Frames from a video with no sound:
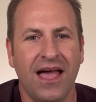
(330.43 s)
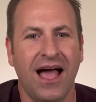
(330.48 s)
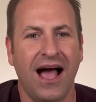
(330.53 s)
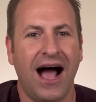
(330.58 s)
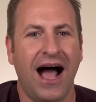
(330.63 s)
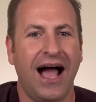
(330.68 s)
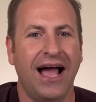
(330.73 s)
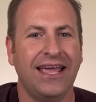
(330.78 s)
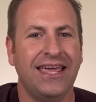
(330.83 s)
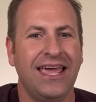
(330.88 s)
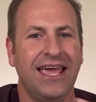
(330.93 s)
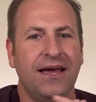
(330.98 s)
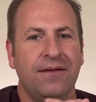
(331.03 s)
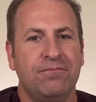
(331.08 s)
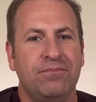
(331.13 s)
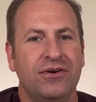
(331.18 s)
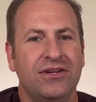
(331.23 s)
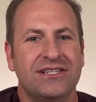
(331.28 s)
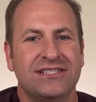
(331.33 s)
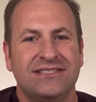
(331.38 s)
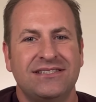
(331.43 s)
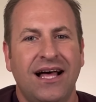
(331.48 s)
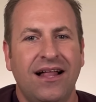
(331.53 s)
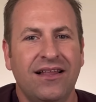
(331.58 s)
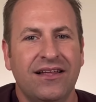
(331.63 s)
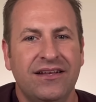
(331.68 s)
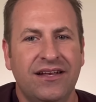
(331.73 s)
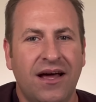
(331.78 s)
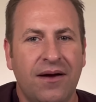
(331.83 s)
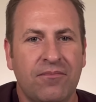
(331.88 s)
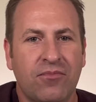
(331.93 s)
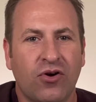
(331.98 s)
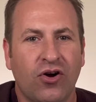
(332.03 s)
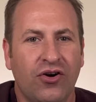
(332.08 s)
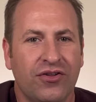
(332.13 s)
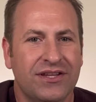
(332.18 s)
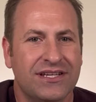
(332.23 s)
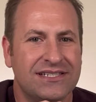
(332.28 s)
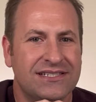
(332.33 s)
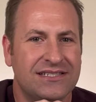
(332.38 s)
I can't put a solid number on
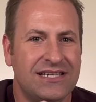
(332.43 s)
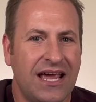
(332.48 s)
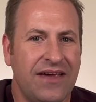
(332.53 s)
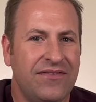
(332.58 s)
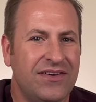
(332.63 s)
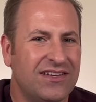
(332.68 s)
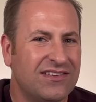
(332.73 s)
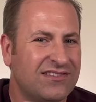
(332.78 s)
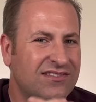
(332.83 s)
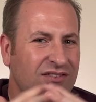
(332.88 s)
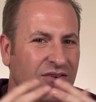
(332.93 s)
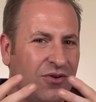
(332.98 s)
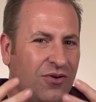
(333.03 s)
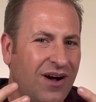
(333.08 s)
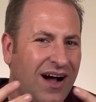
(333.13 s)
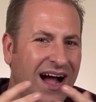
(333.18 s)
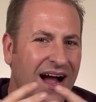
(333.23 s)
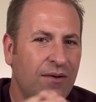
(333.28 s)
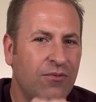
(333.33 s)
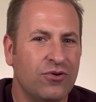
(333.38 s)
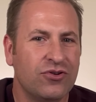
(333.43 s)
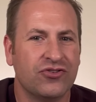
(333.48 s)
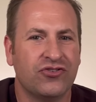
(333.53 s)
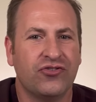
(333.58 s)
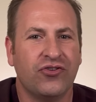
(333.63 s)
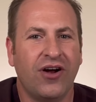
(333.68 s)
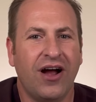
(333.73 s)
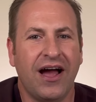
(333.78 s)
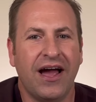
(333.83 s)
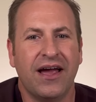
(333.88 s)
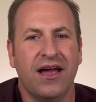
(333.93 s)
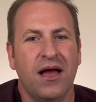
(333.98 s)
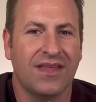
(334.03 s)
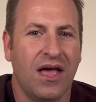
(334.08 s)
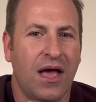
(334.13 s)
the savings, so I won't try.